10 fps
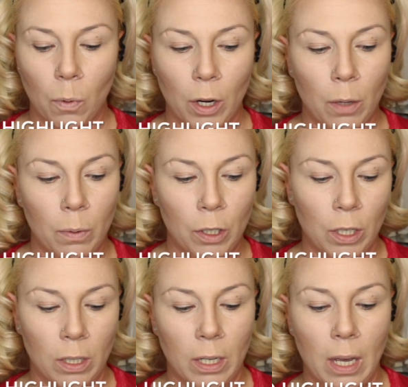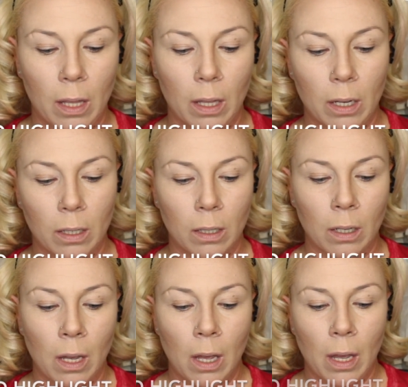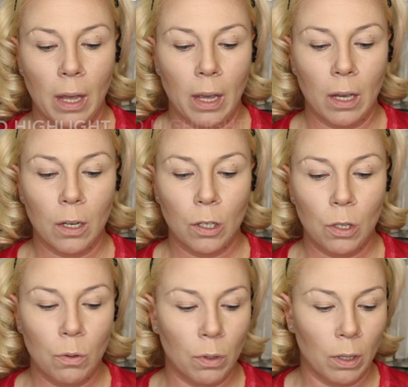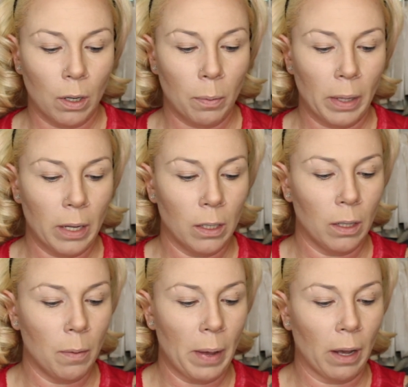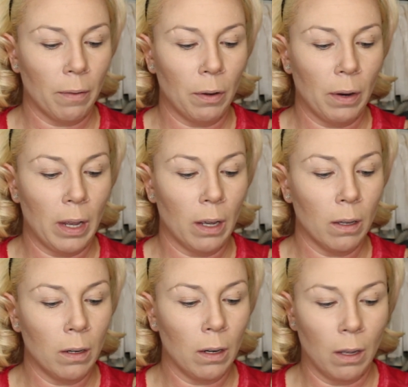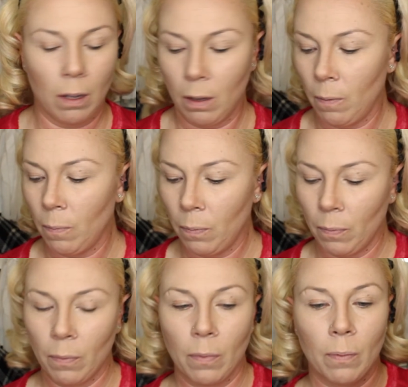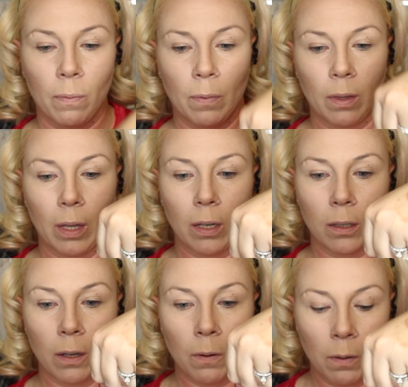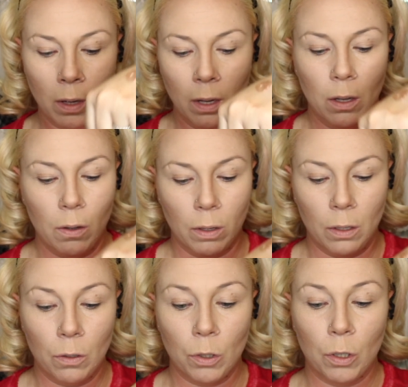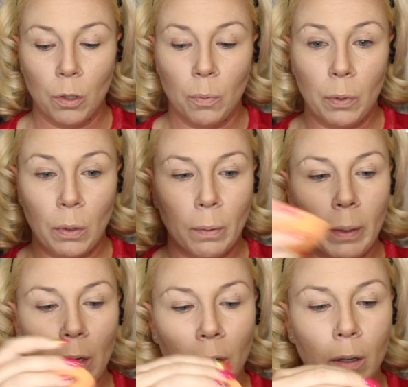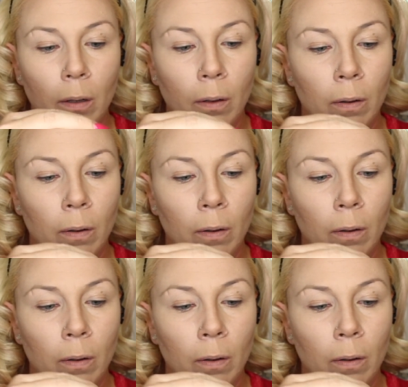where you would just take this and you could apply it to the back of your hand, like so. You can use your beauty blender